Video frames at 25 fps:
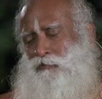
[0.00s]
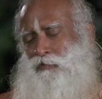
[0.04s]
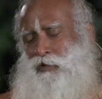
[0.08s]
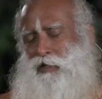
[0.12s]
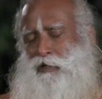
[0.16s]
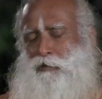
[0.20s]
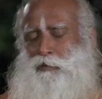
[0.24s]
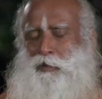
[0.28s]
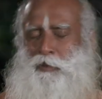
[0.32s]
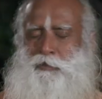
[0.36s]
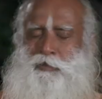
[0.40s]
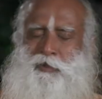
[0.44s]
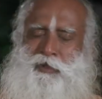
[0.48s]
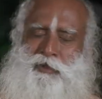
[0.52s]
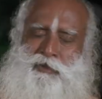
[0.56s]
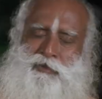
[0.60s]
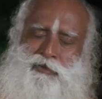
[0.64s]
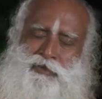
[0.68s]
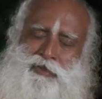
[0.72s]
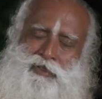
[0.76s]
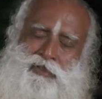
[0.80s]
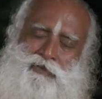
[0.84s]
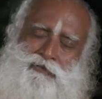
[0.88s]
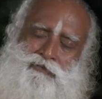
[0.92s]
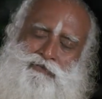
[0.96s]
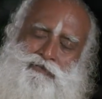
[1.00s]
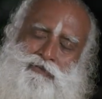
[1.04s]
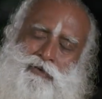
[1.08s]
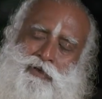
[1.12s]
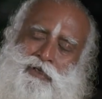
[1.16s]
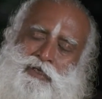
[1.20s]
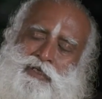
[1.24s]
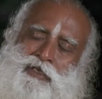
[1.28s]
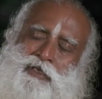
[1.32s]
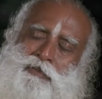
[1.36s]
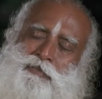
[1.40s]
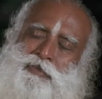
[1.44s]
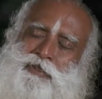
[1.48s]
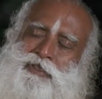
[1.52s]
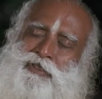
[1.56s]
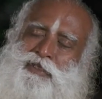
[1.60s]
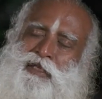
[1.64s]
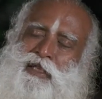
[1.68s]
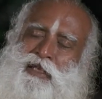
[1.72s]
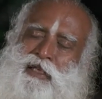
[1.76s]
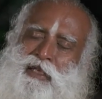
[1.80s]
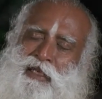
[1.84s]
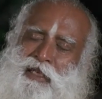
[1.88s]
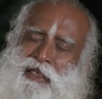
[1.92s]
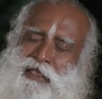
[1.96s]
we'll be producing
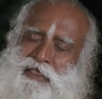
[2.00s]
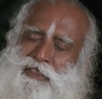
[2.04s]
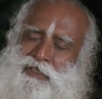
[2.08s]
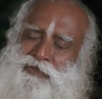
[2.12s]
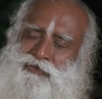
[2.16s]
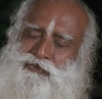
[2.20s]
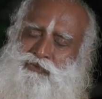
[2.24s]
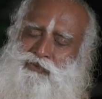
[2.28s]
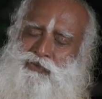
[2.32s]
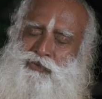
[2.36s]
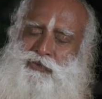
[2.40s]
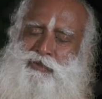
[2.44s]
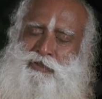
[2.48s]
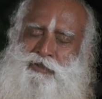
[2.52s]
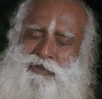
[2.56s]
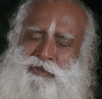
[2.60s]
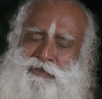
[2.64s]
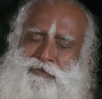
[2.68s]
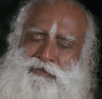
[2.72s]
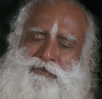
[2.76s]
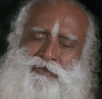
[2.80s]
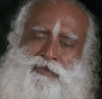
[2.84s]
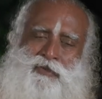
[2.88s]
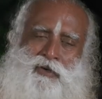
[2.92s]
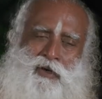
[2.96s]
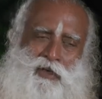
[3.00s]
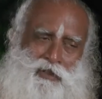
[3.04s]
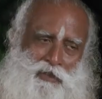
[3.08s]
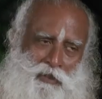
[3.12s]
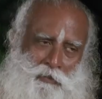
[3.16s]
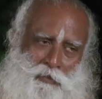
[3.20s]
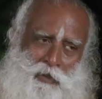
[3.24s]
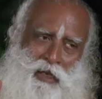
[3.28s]
40% less food on the